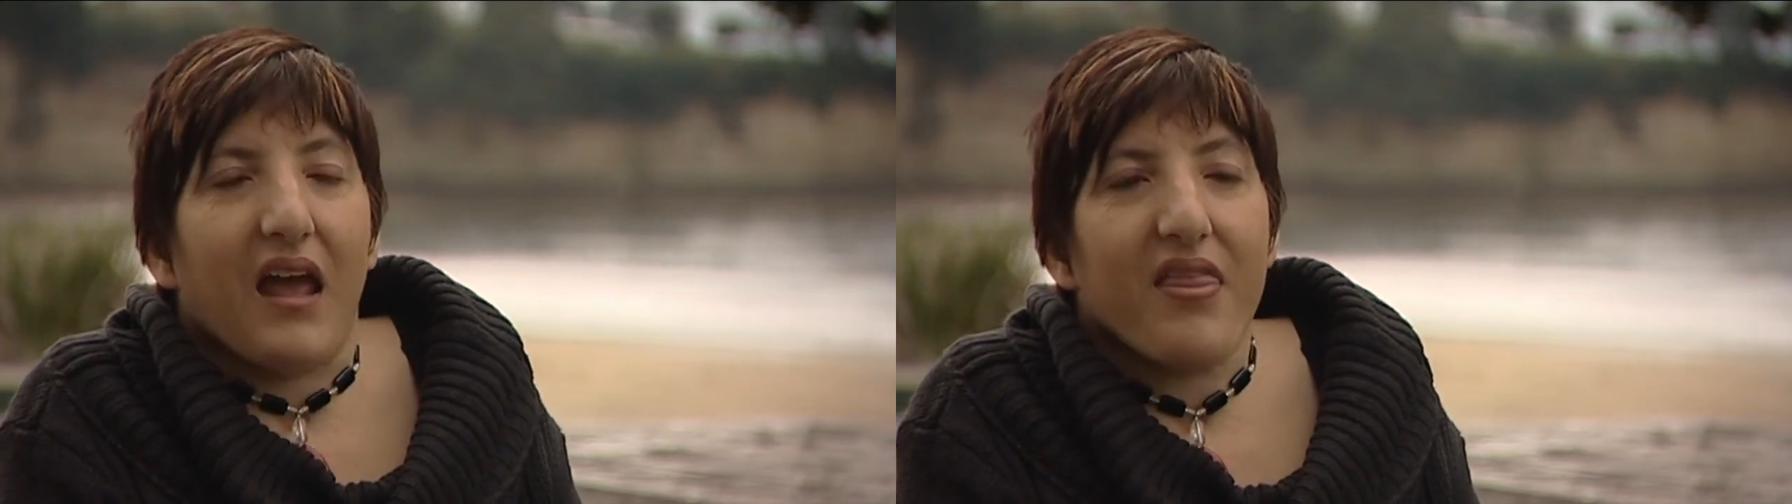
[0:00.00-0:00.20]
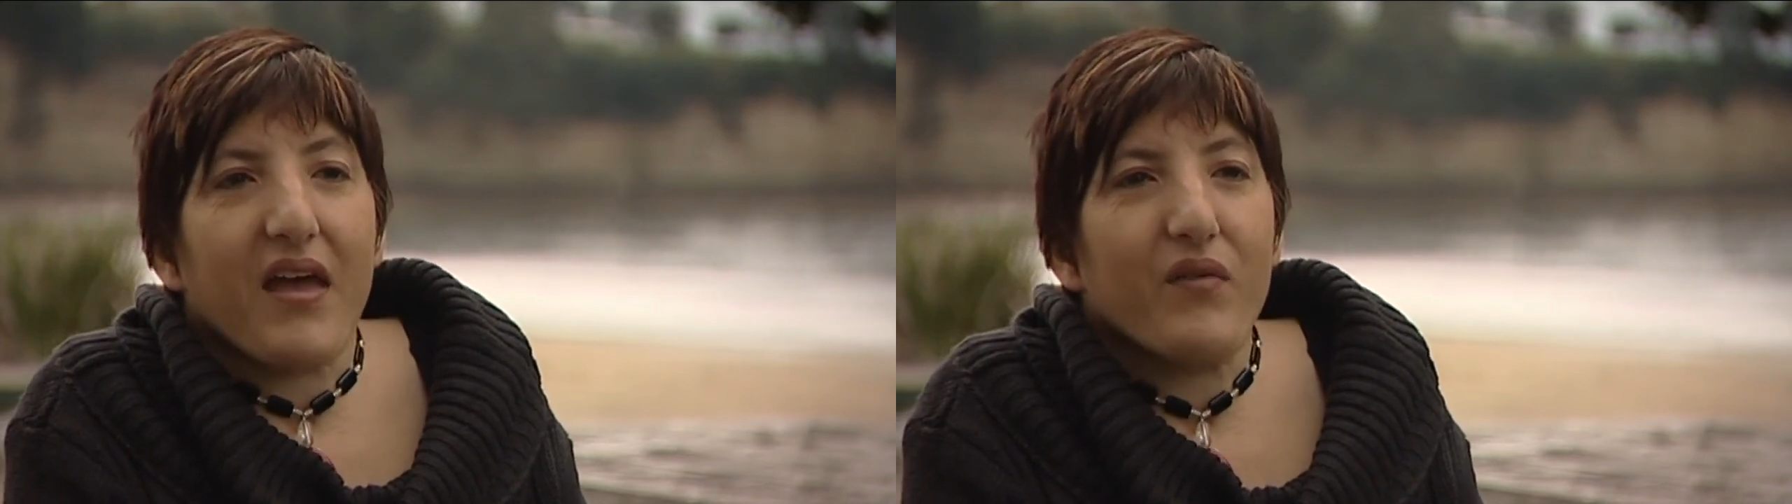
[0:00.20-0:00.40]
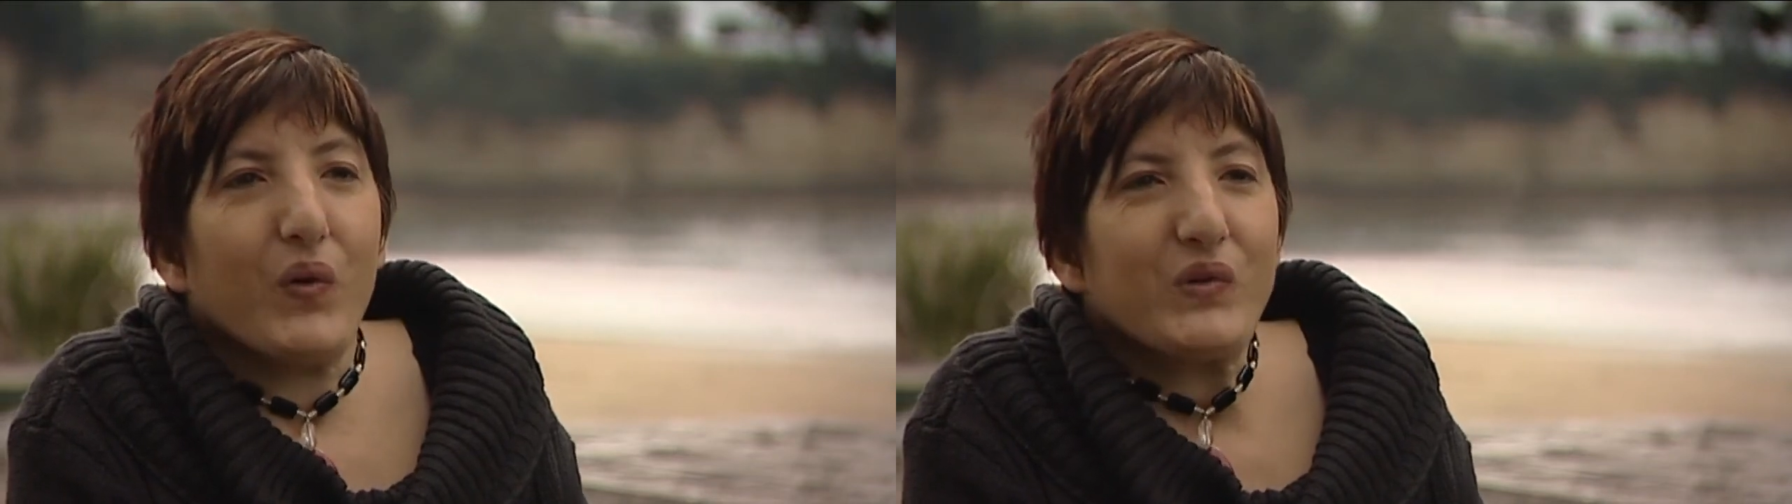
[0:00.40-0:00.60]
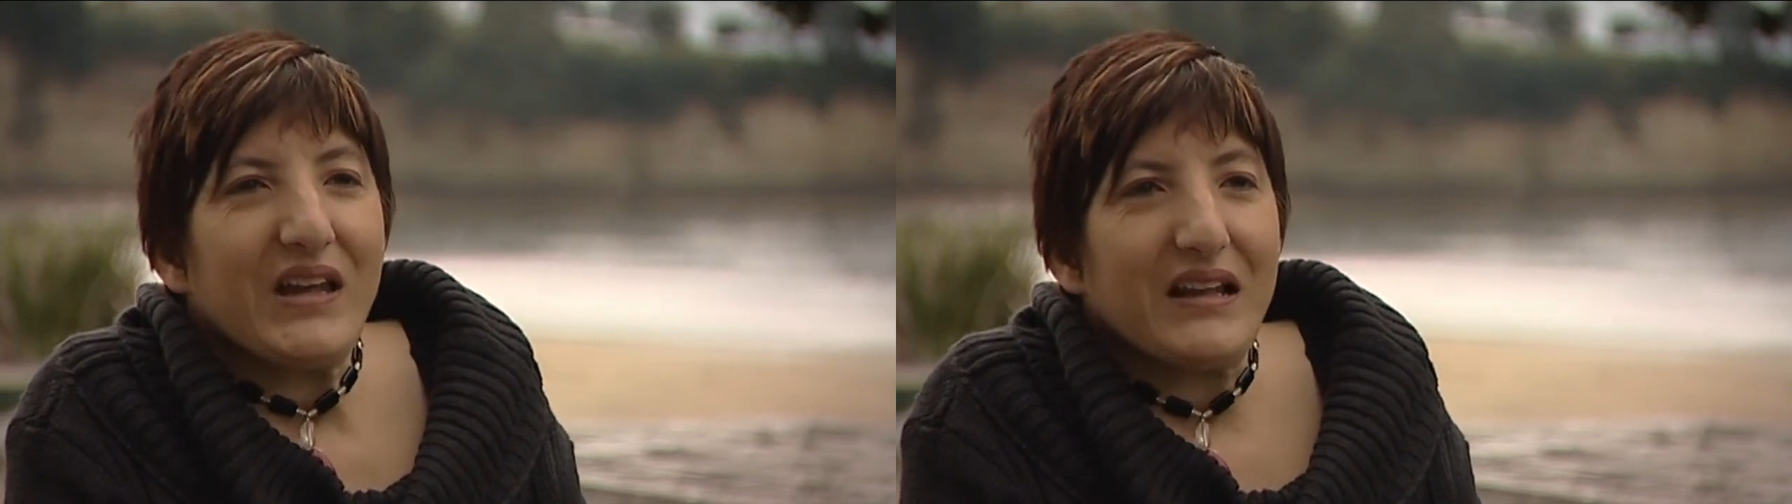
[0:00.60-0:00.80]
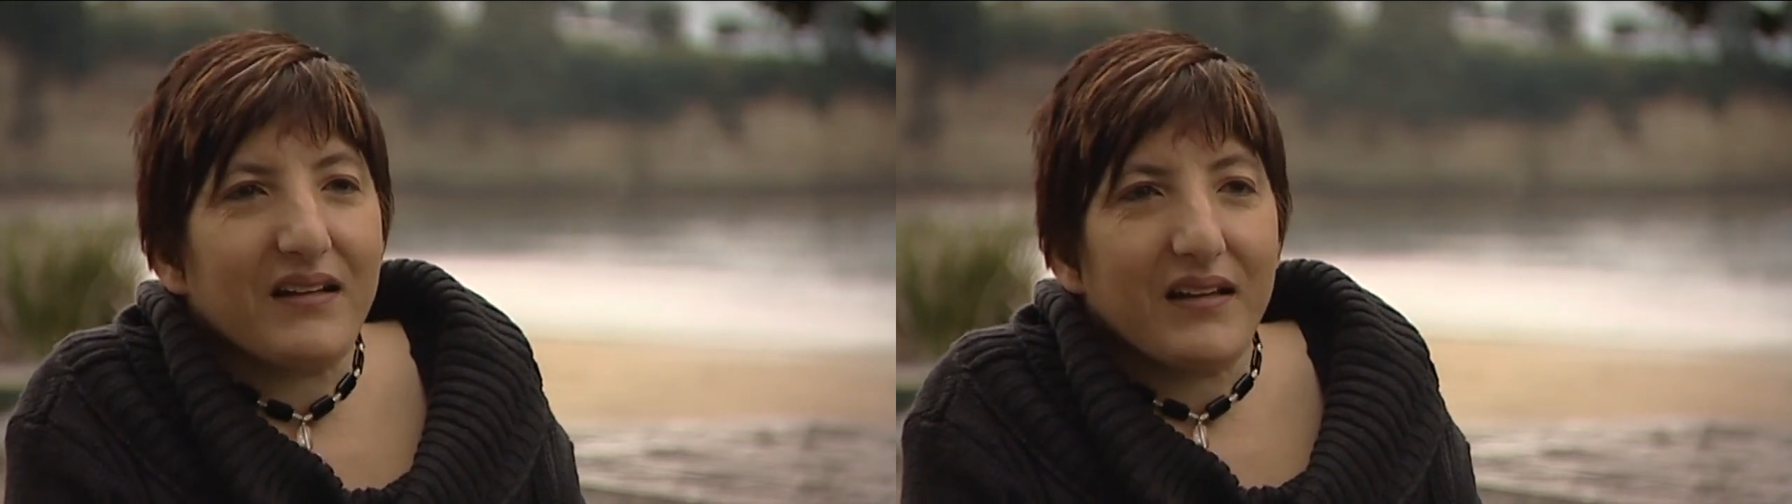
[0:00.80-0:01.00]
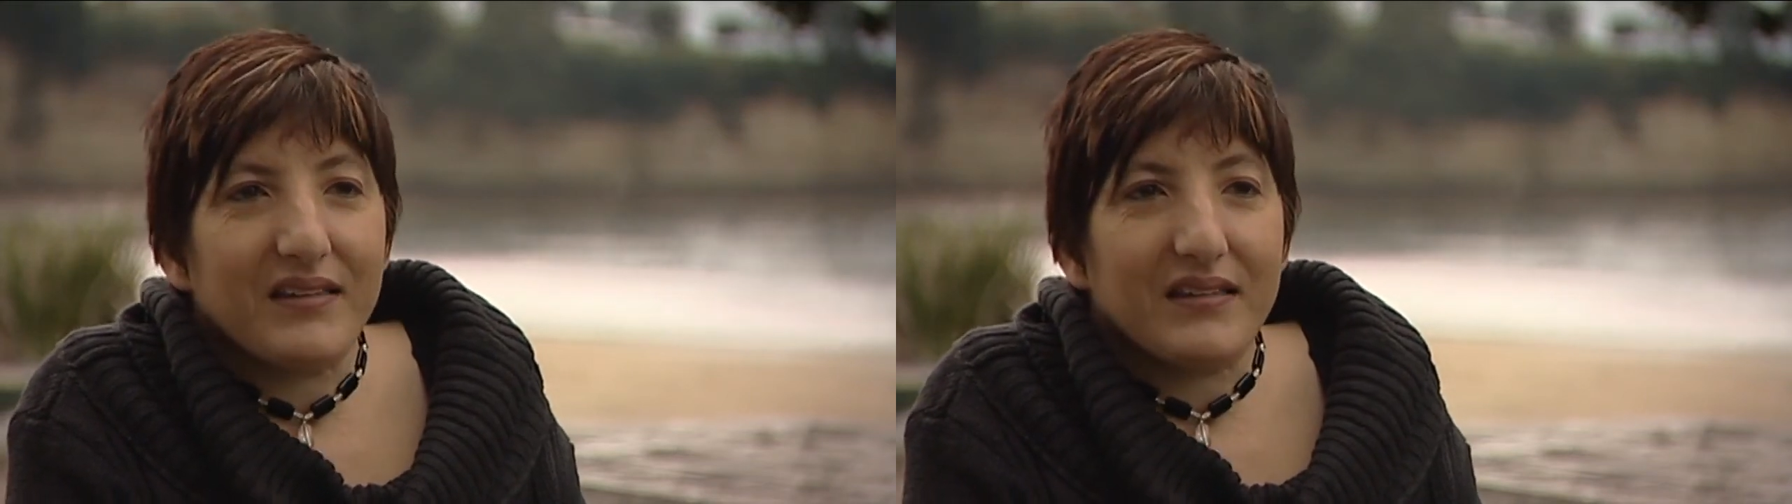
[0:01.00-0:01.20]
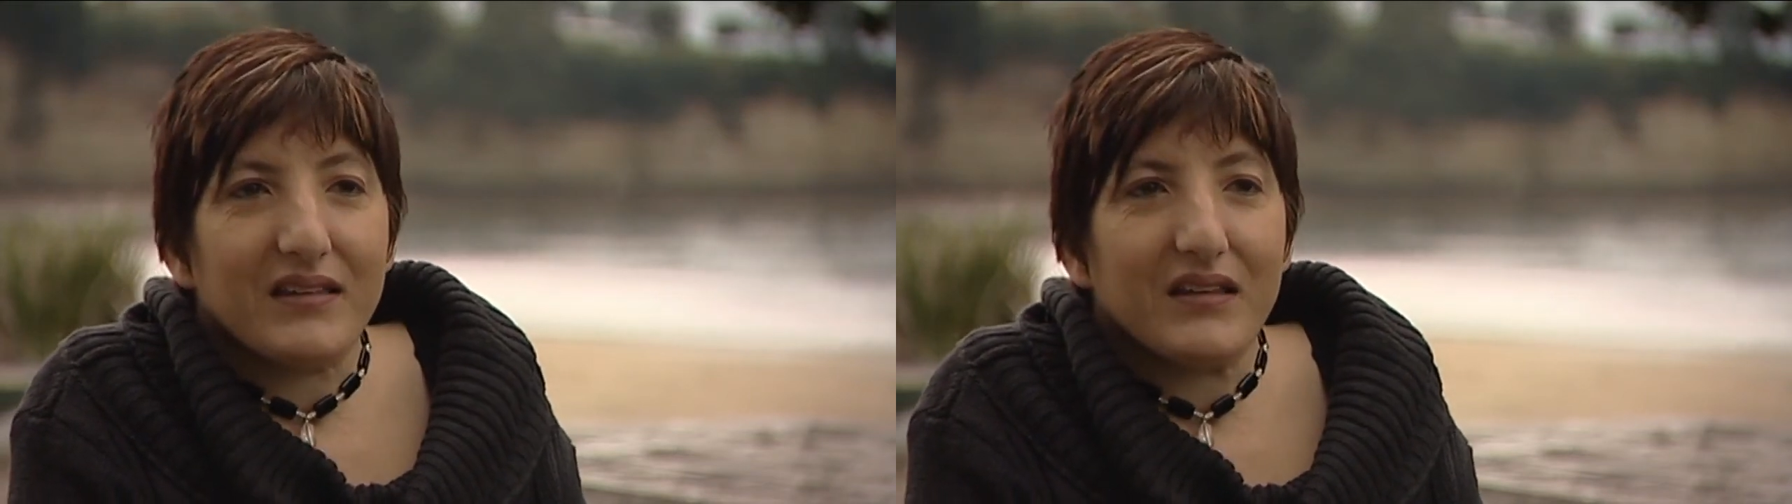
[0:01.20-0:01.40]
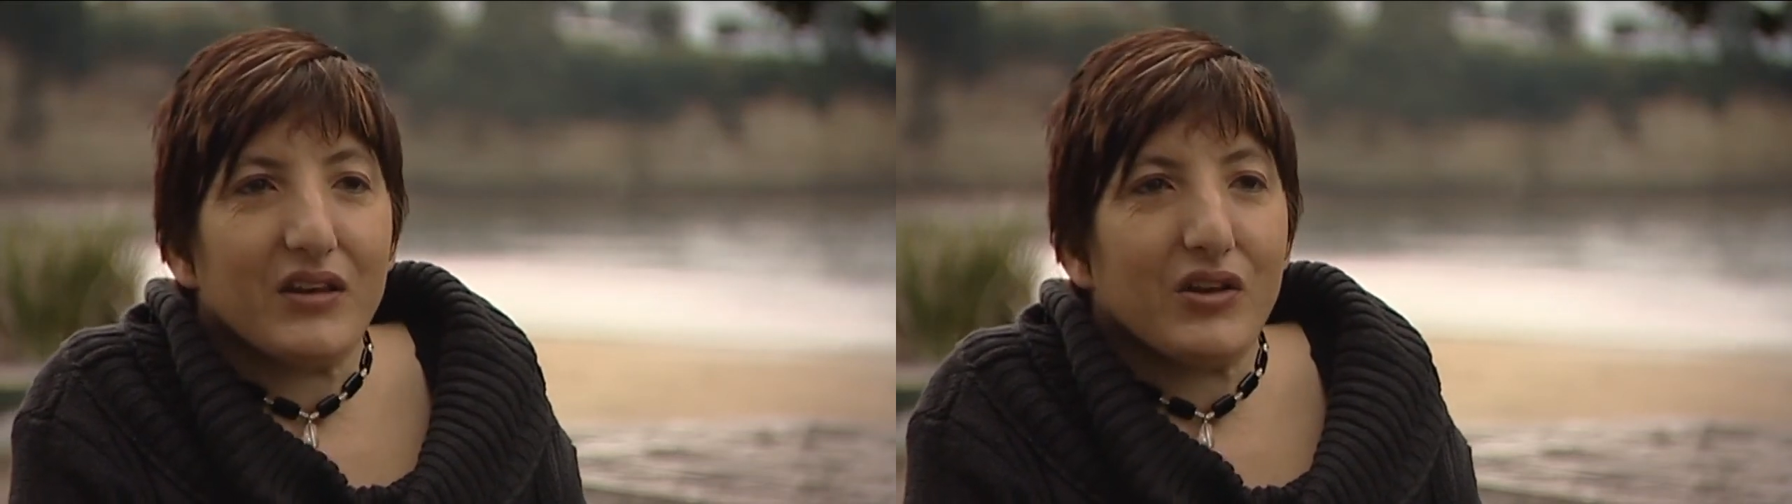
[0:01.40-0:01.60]
they were all telling
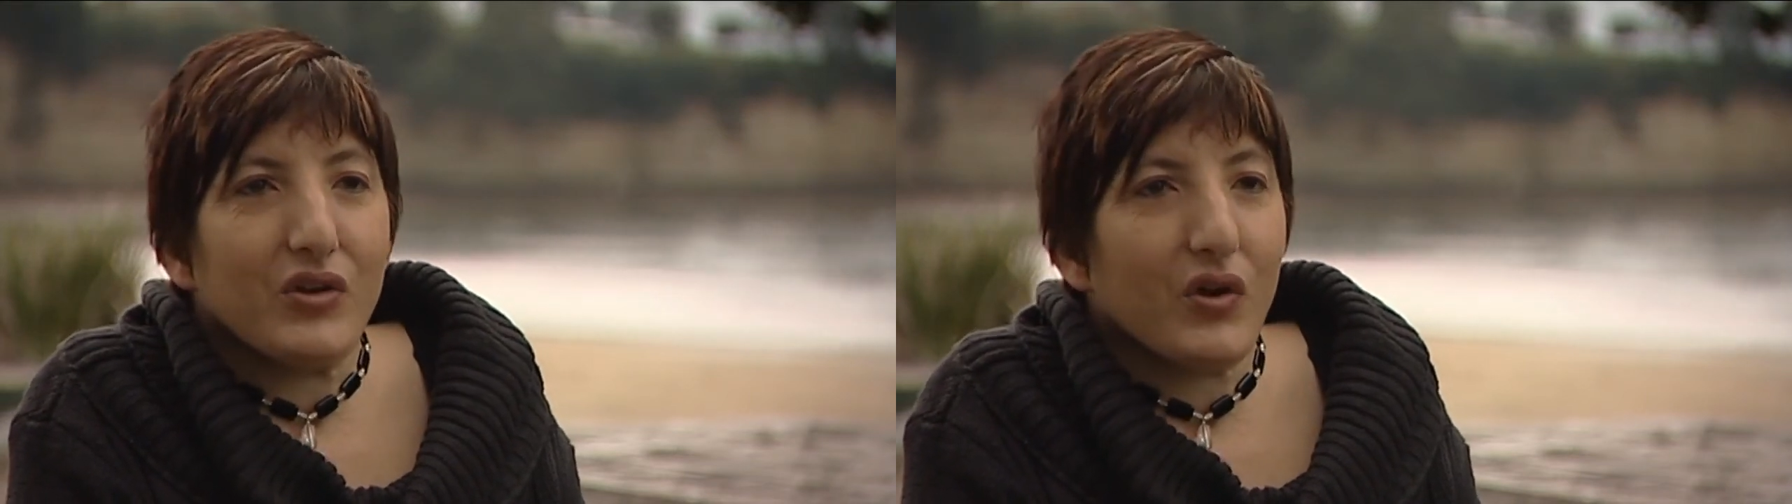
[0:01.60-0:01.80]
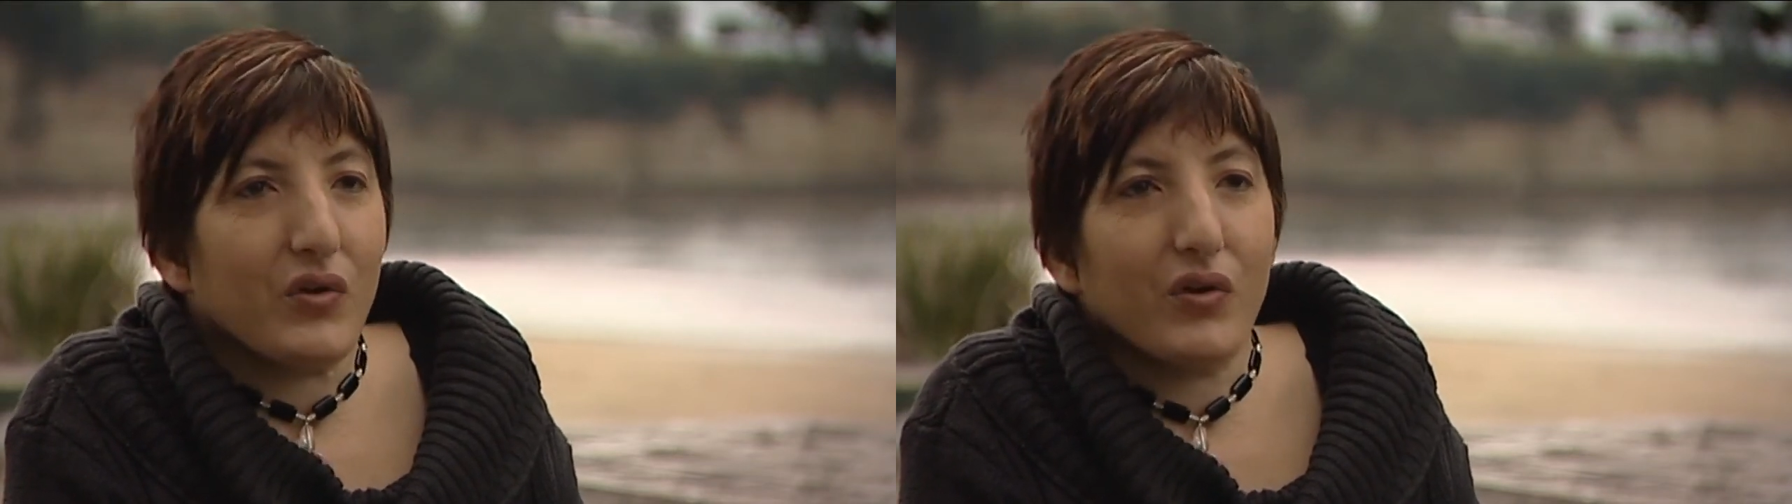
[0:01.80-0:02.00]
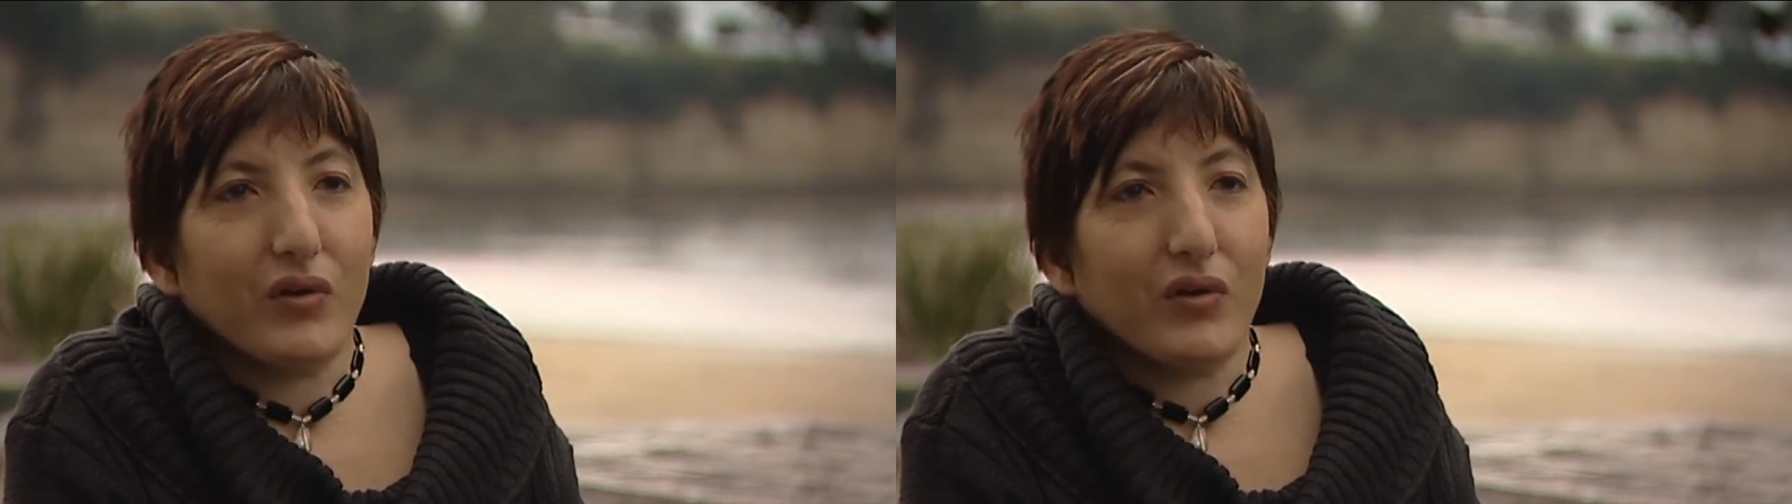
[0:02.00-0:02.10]
us, no,